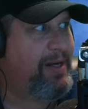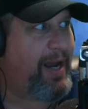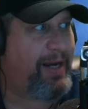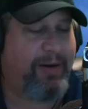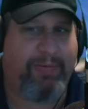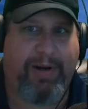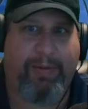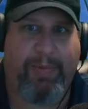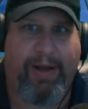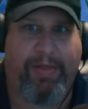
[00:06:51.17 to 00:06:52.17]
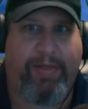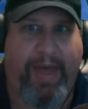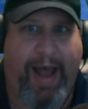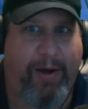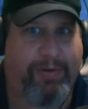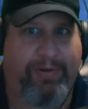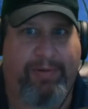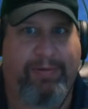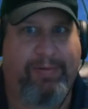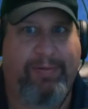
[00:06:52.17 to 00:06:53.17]
I can read them
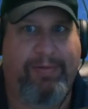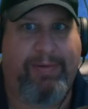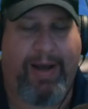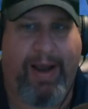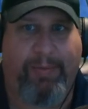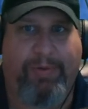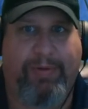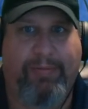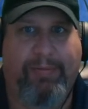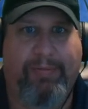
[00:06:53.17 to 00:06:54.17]
1,000 times,